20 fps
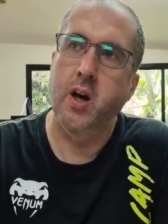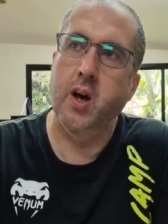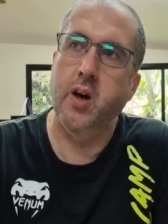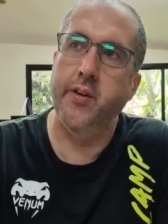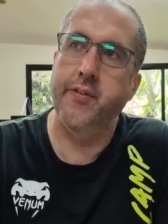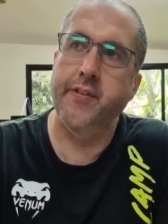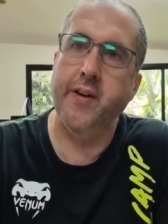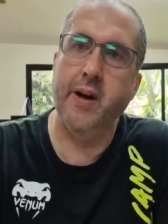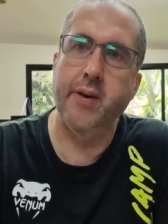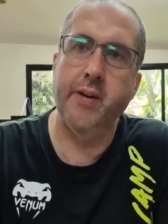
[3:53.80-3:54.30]
I
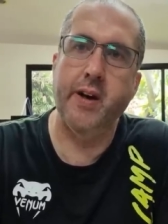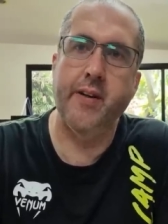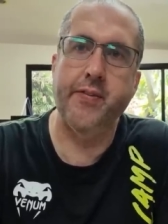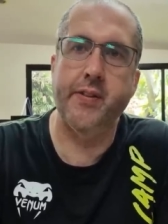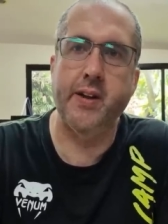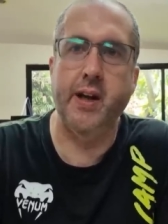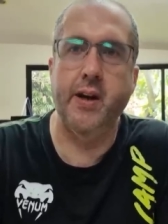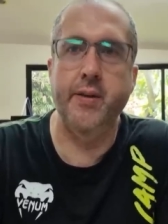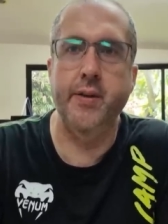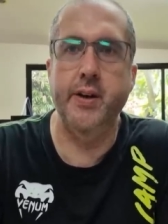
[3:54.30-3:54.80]
felt
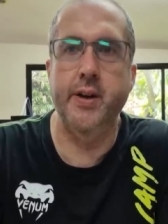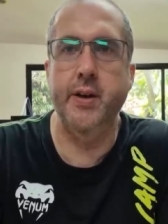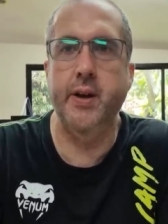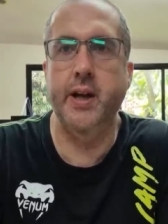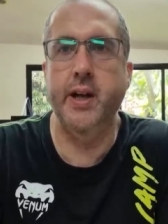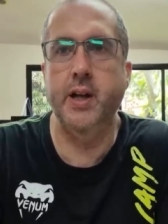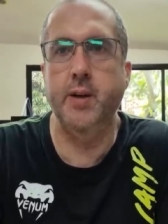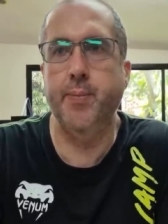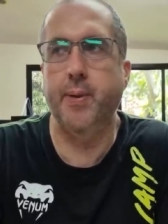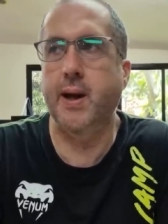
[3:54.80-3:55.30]
left out
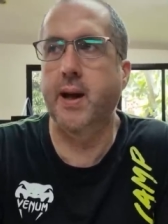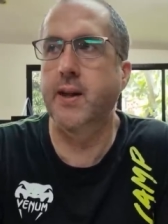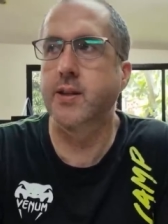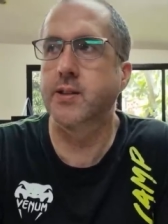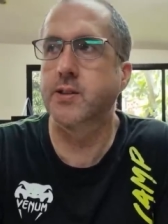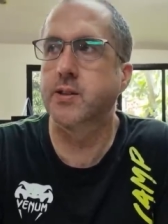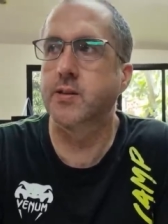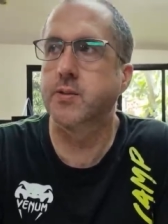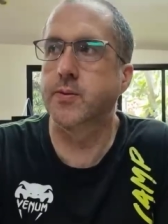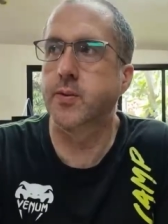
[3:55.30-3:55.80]
in the
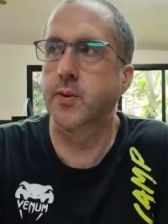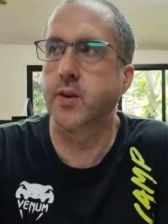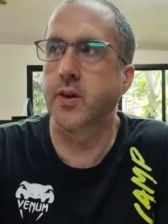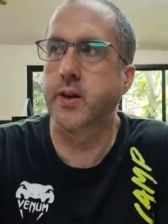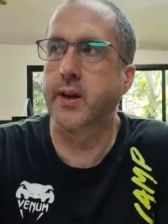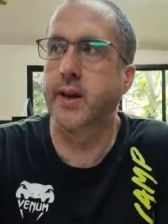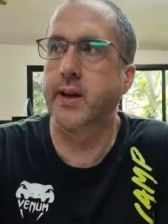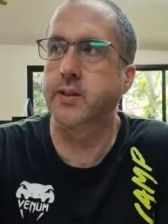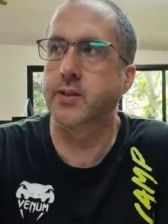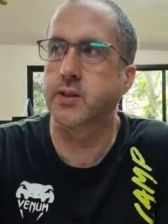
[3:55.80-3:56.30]
past,
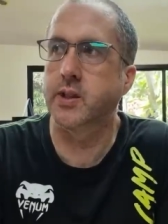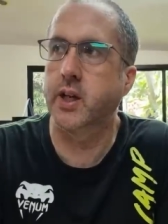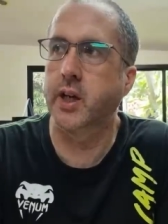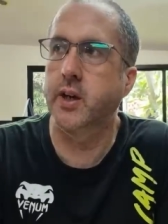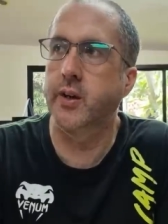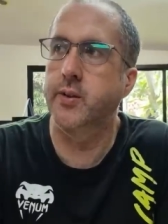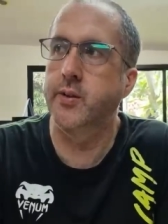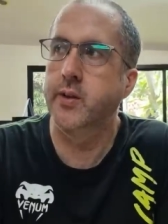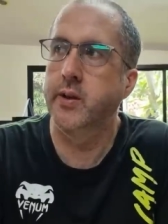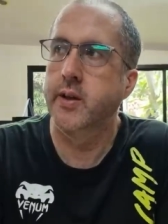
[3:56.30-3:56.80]
years
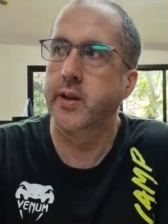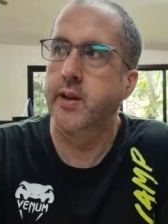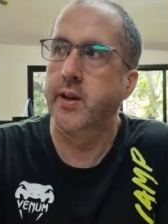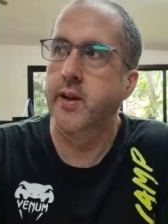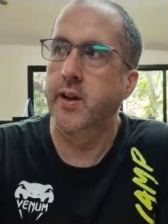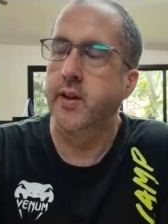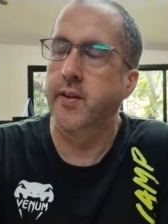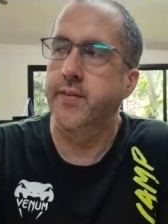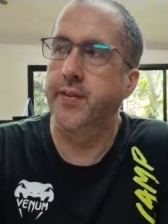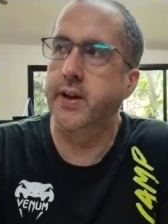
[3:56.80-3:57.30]
ago,
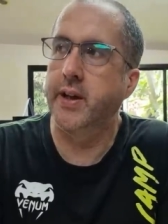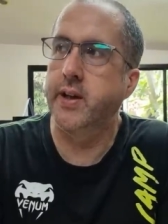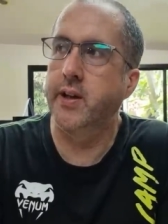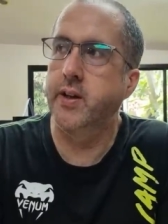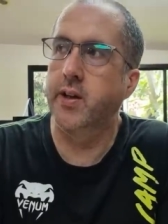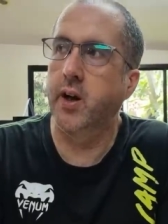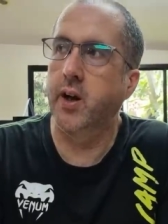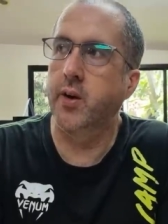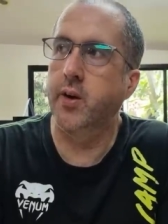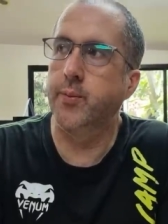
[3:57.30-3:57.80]
thinking,
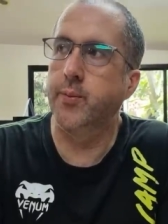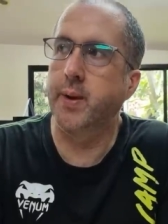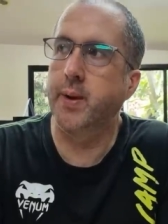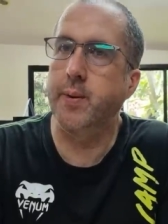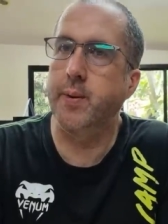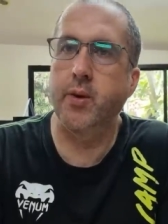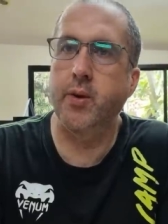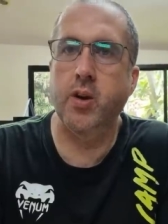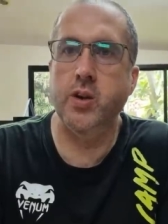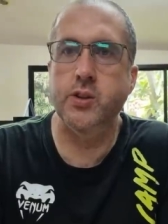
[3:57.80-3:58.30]
you know,
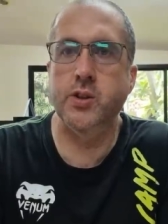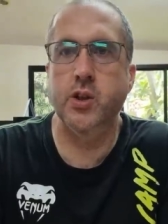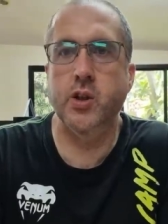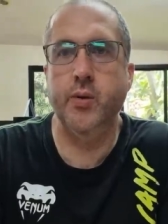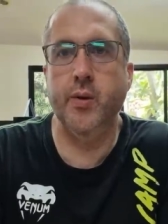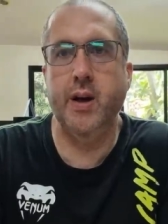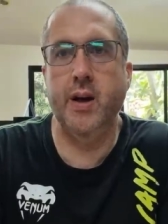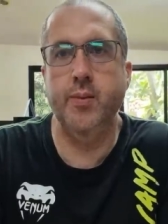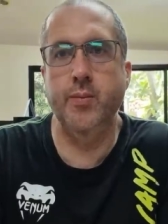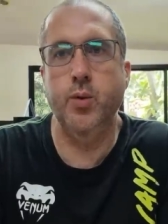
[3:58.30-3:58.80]
maybe I should
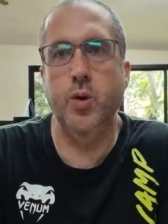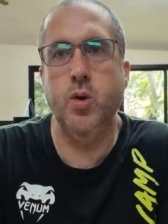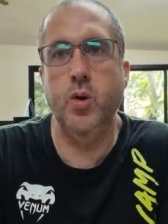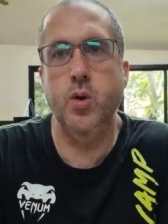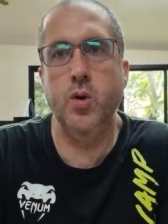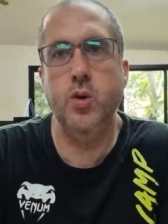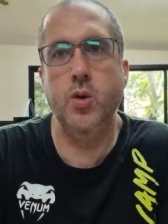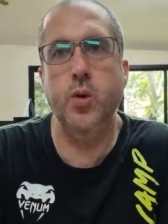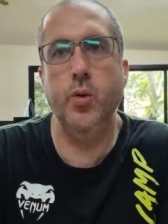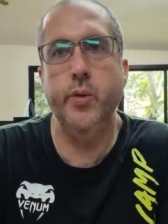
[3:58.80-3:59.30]
go out more.
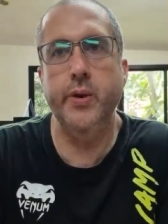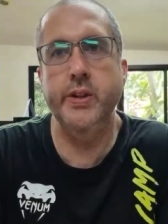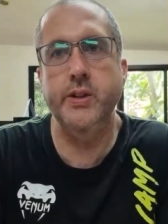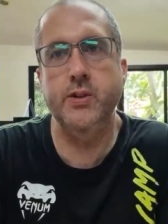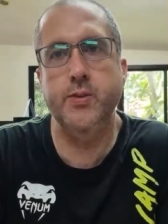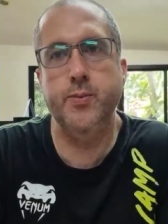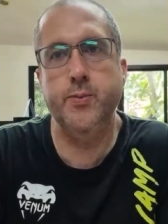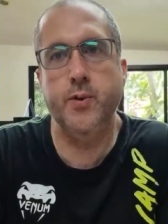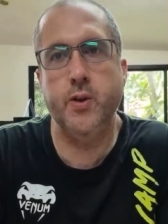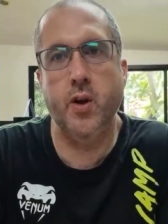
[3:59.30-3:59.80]
Look at all
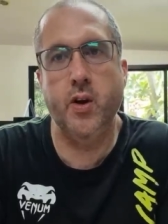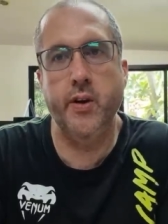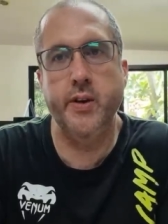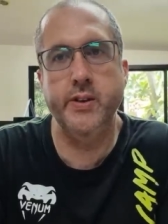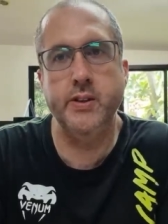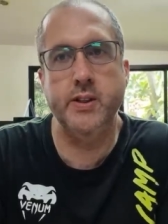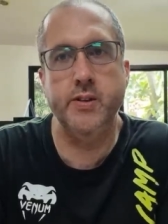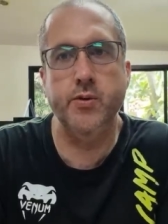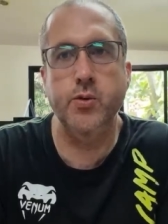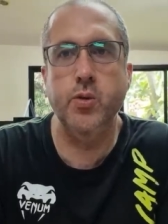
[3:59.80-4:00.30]
these
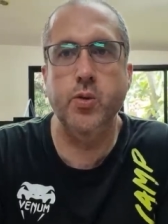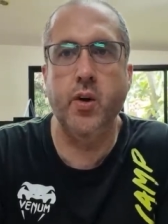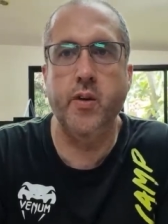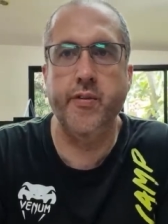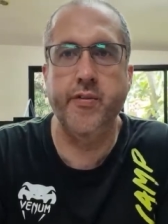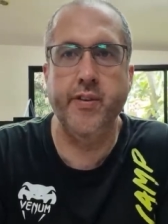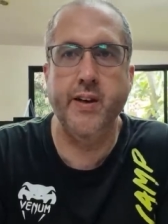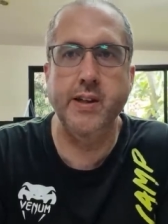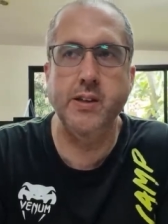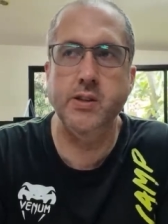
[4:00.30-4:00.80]
guys, they've all
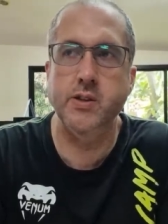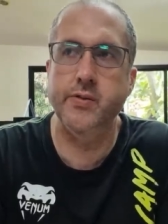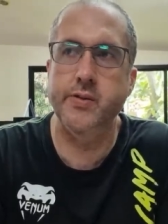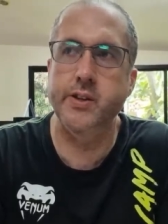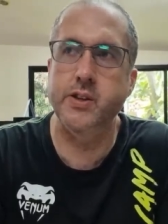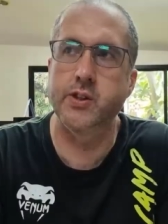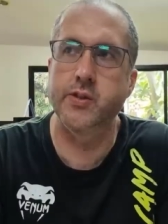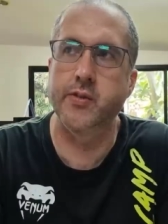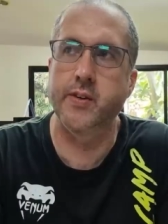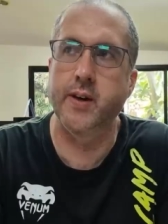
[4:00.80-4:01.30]
got friends with
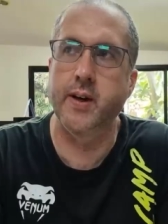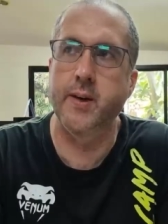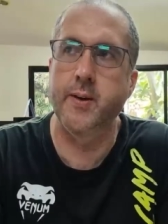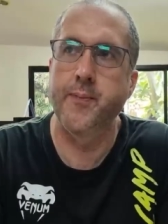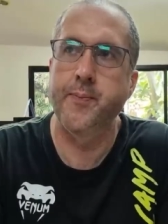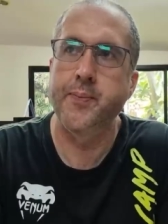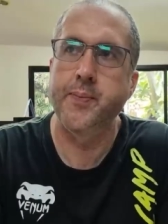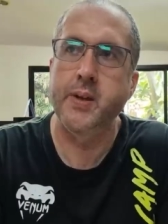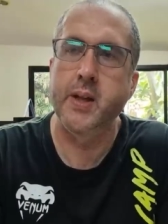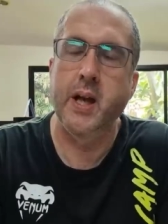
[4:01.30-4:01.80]
each other.
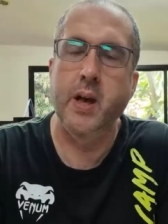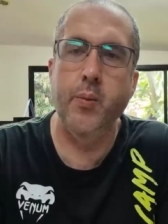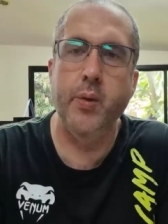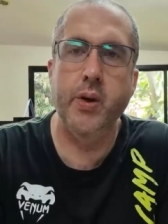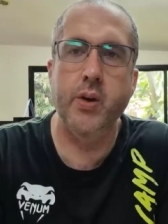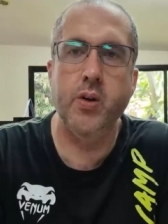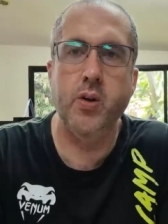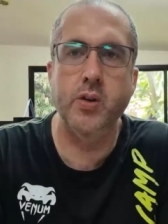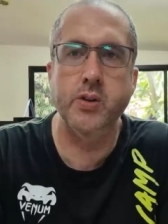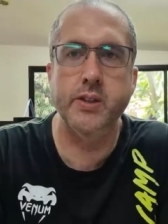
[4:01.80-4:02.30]
And when
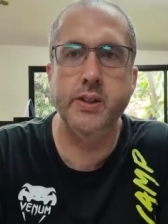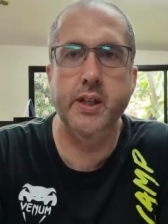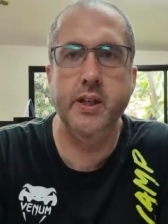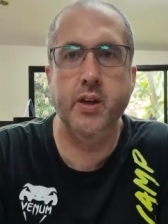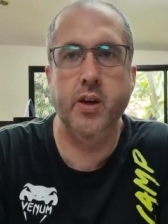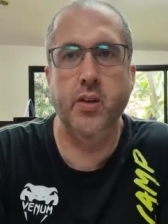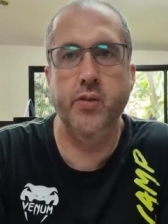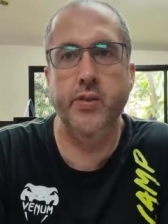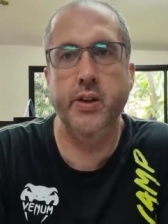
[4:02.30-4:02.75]
I got sick, I